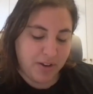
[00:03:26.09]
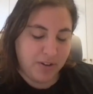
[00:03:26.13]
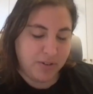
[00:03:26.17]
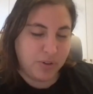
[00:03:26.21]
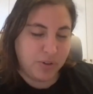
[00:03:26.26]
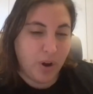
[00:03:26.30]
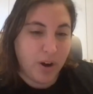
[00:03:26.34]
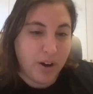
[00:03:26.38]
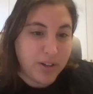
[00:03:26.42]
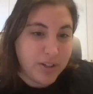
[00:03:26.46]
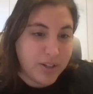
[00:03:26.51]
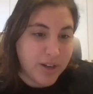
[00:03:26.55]
a
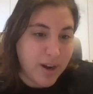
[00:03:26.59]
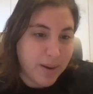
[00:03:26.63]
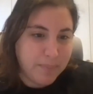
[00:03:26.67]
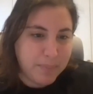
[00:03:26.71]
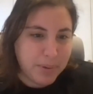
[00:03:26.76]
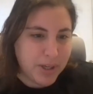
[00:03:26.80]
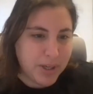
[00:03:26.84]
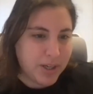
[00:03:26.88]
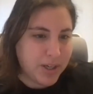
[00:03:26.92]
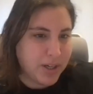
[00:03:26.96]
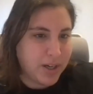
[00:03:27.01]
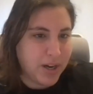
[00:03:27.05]
large
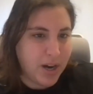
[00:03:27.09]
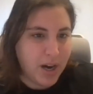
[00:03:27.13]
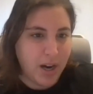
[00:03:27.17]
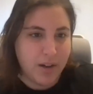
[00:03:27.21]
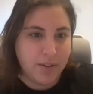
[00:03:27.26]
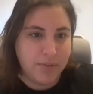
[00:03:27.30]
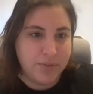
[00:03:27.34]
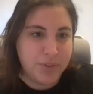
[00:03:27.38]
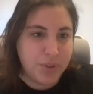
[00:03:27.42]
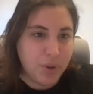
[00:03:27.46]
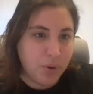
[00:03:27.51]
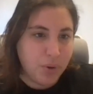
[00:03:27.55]
number
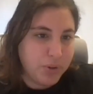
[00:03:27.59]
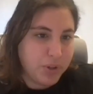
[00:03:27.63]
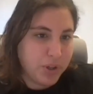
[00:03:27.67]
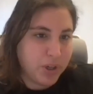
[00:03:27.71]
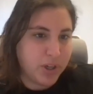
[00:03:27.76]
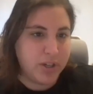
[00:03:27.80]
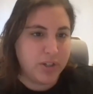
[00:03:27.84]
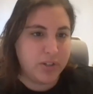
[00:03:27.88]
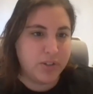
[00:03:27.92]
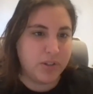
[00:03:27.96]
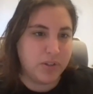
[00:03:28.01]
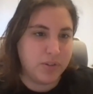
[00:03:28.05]
of
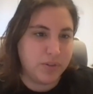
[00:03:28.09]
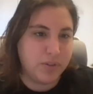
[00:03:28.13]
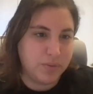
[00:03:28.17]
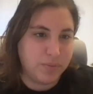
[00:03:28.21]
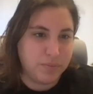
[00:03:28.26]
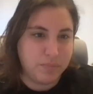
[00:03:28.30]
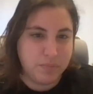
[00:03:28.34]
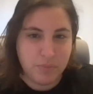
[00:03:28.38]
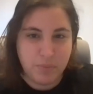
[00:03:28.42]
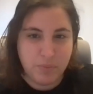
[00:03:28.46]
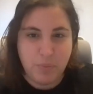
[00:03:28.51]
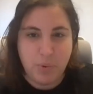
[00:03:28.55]
soldiers
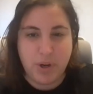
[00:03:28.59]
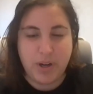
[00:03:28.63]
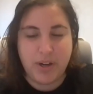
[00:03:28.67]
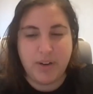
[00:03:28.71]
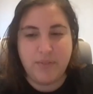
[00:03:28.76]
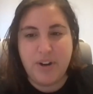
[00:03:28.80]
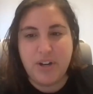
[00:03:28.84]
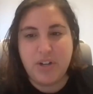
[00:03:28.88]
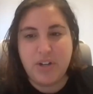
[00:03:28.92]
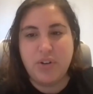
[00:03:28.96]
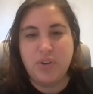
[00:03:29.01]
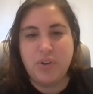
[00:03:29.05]
and more
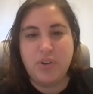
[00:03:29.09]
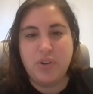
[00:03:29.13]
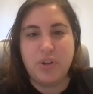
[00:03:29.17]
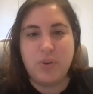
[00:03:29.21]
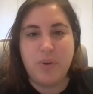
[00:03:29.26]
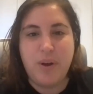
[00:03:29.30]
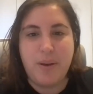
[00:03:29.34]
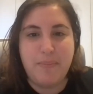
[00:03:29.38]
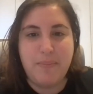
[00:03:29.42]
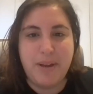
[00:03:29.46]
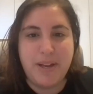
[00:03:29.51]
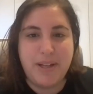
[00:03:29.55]
conventional
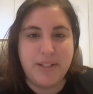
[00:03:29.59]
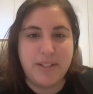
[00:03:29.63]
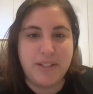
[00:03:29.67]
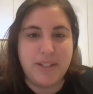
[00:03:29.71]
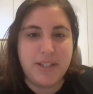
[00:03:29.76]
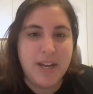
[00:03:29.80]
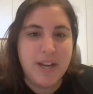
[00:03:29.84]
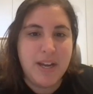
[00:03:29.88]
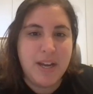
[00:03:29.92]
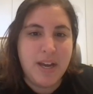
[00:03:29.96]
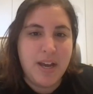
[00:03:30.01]
equipment,